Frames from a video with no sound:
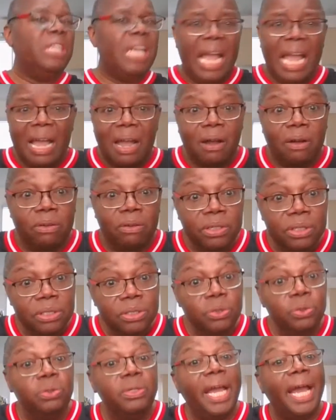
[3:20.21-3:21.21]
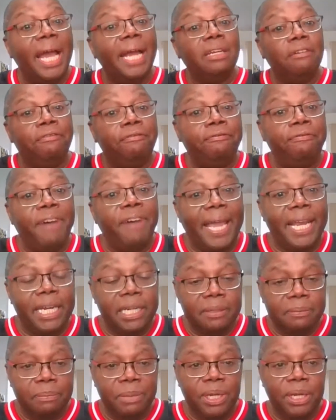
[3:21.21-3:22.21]
No, you got to
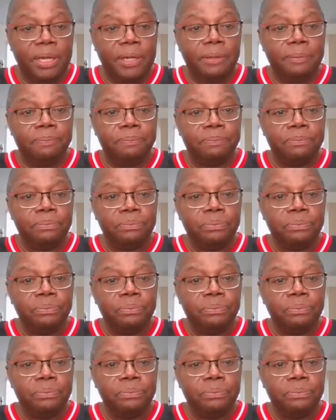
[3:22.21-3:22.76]
fight, man.